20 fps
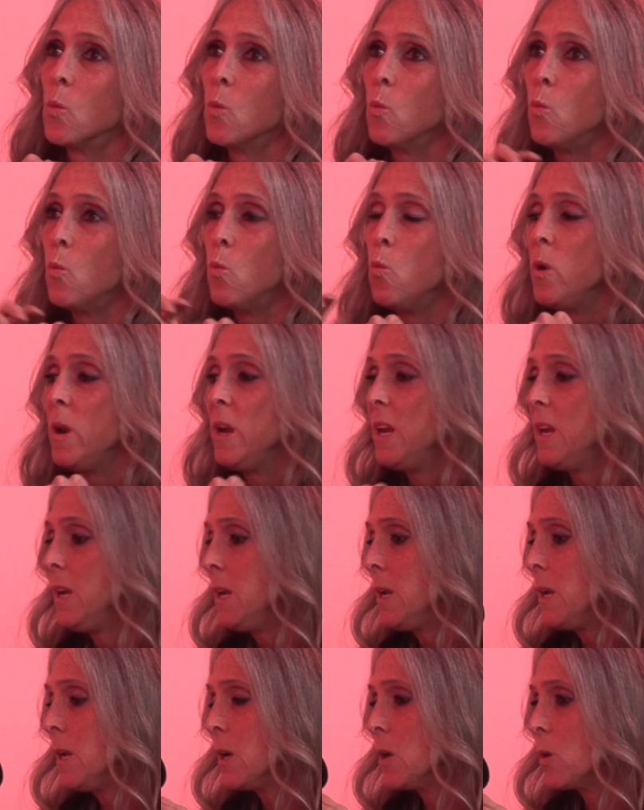
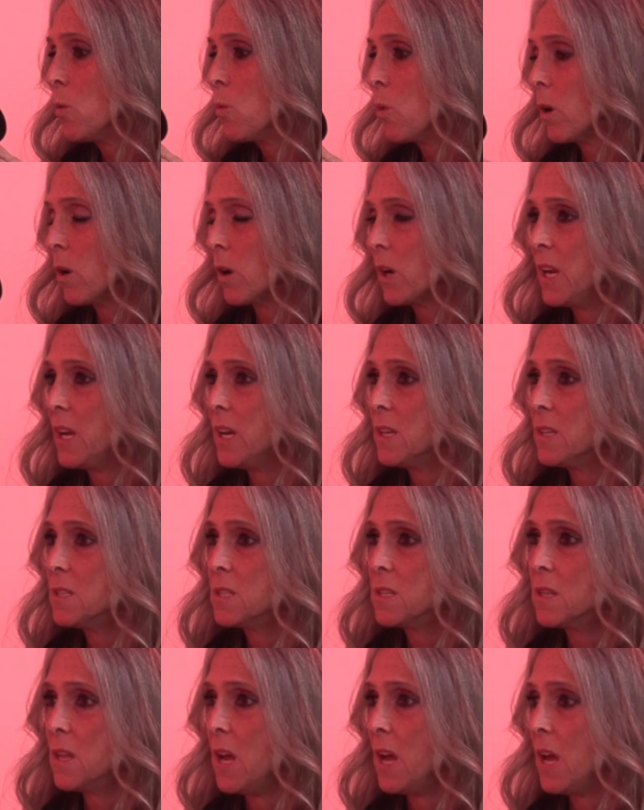We were
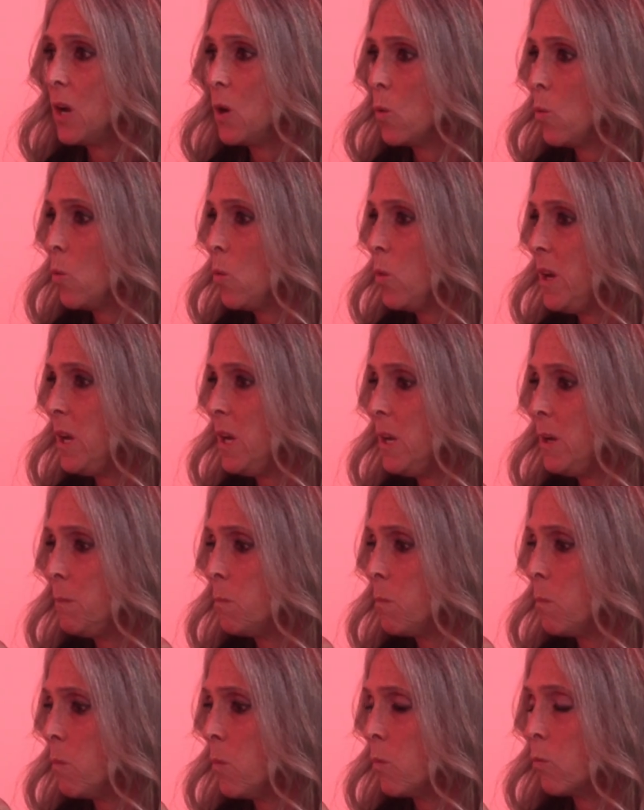kids that we
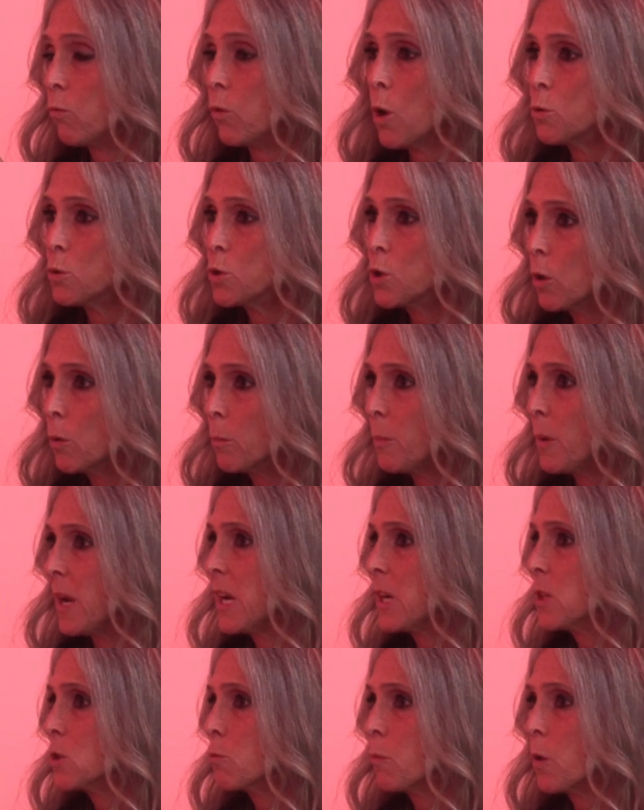rode dirt
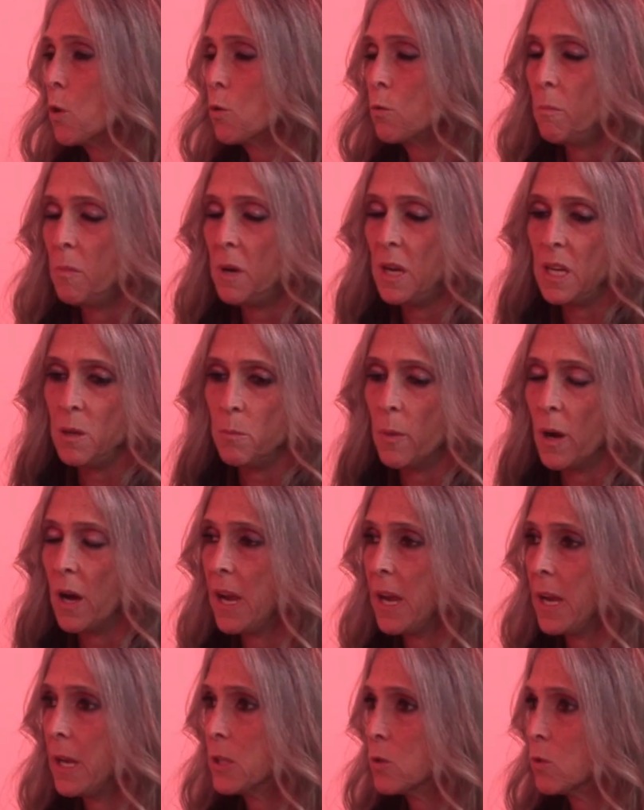bikes, rode mini
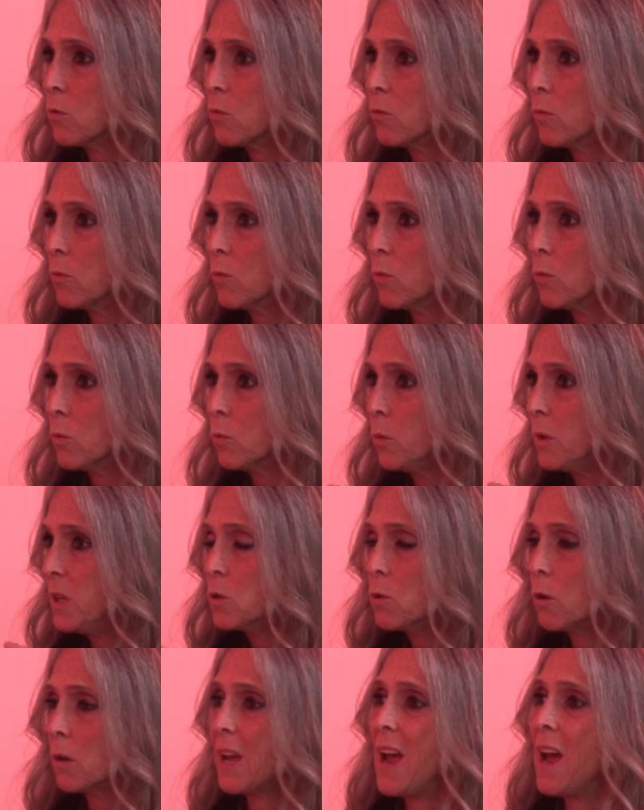bikes. We
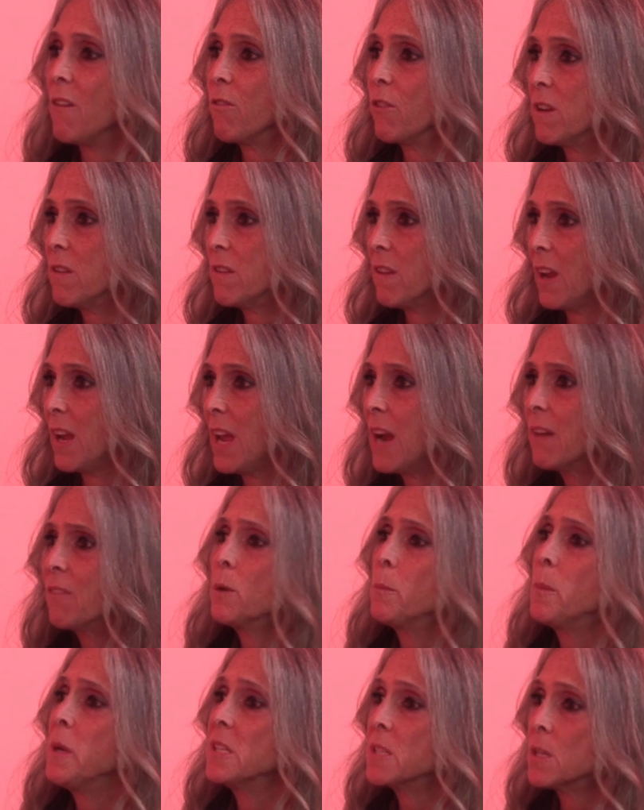took everything,
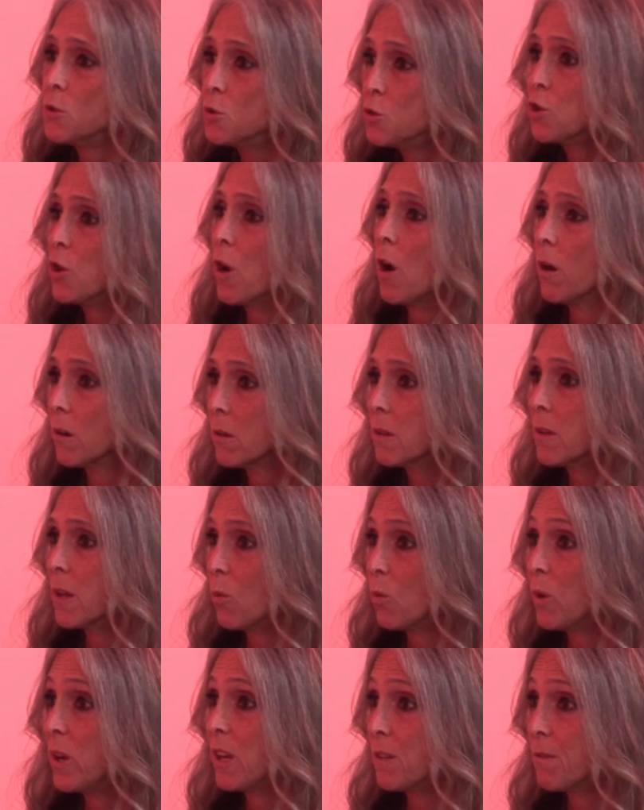every piece of junk that
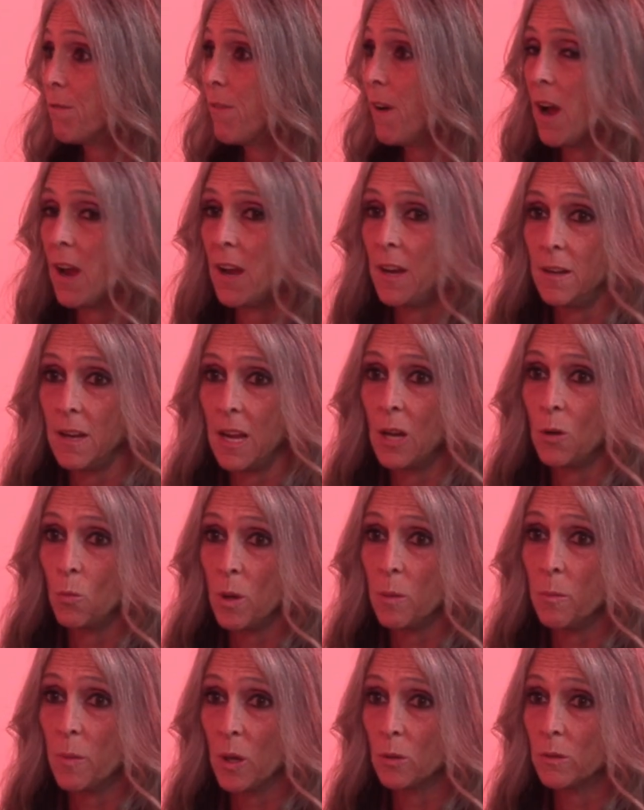we could find, and
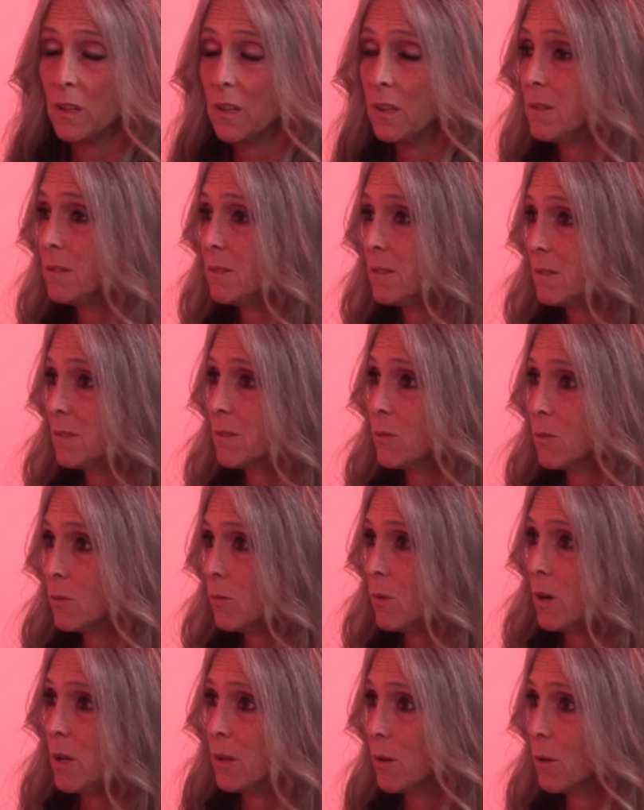we built it,
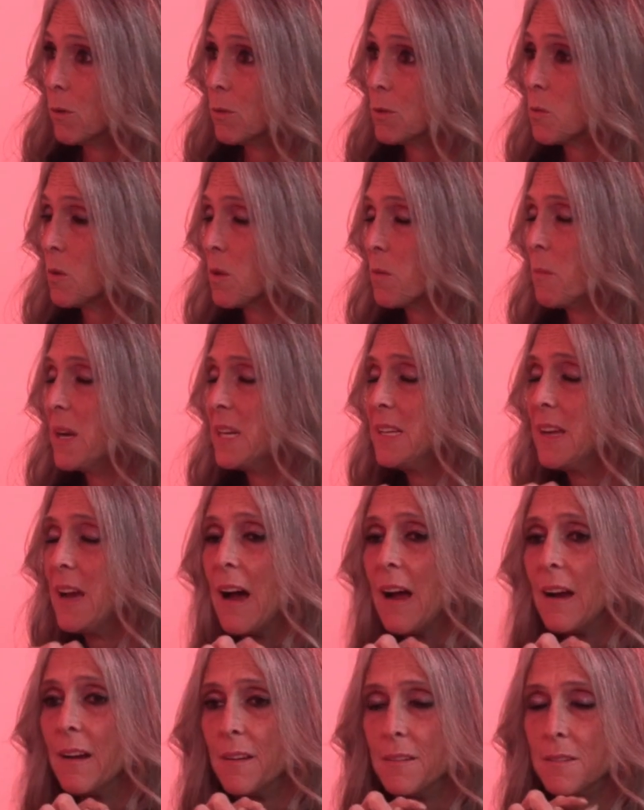whether it was with my
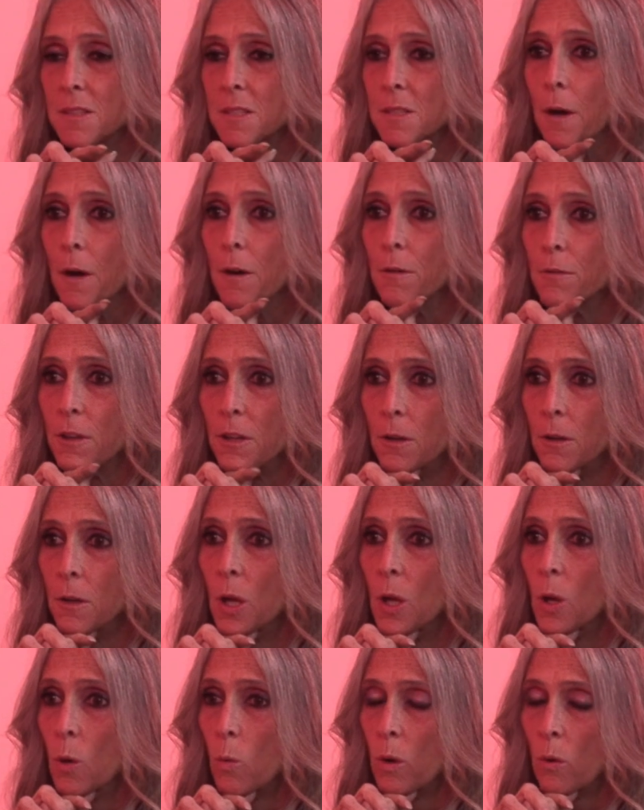dad and stuff. And
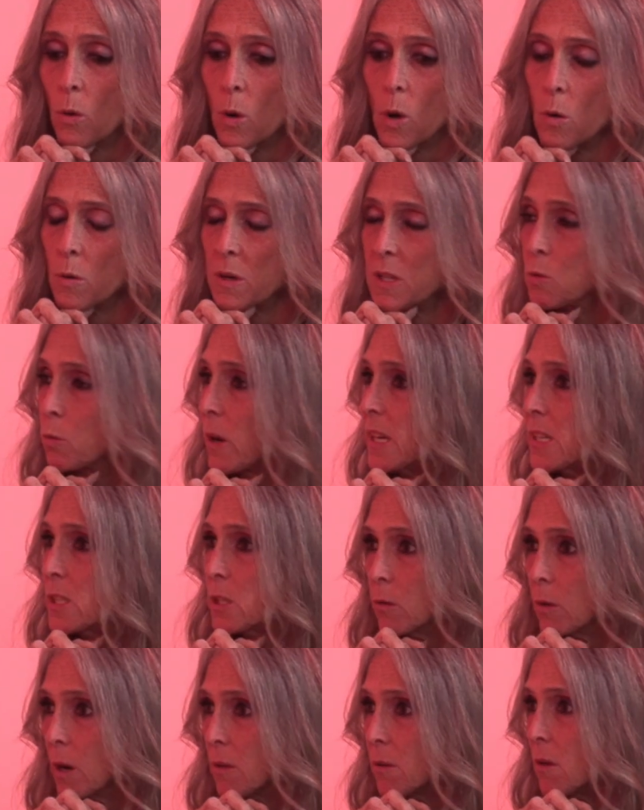we were always
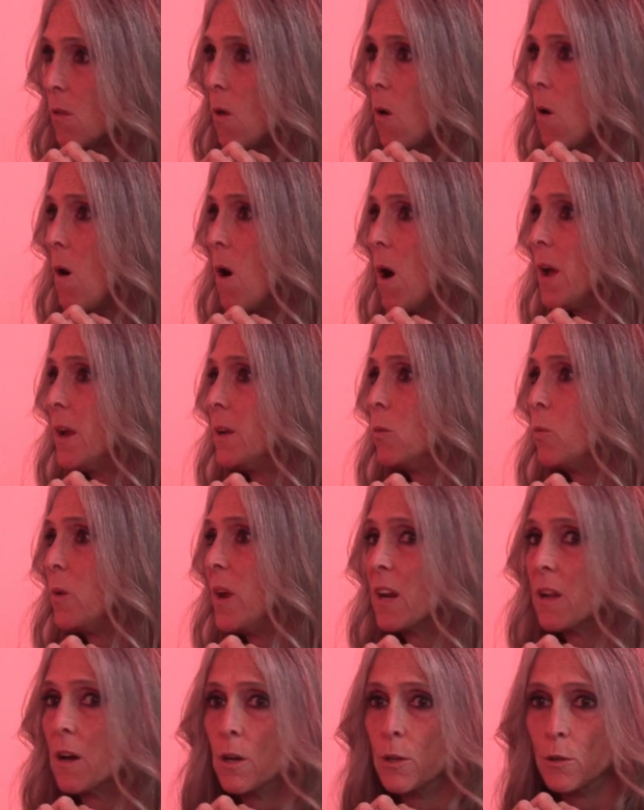racing around the lawn. We
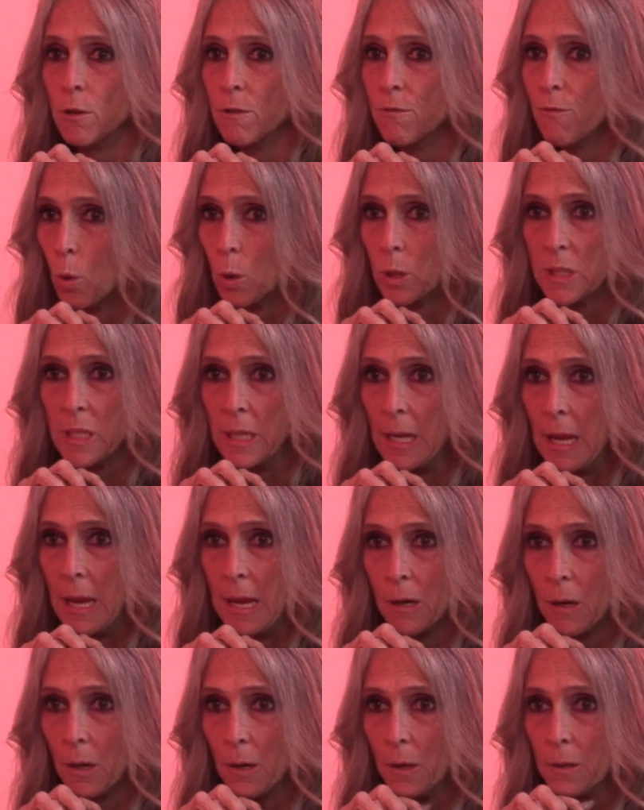had 114
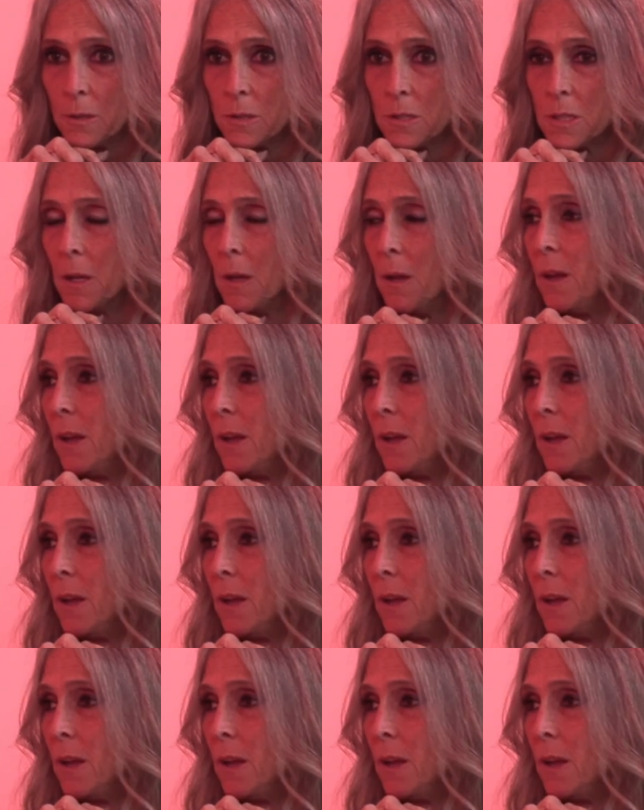acres.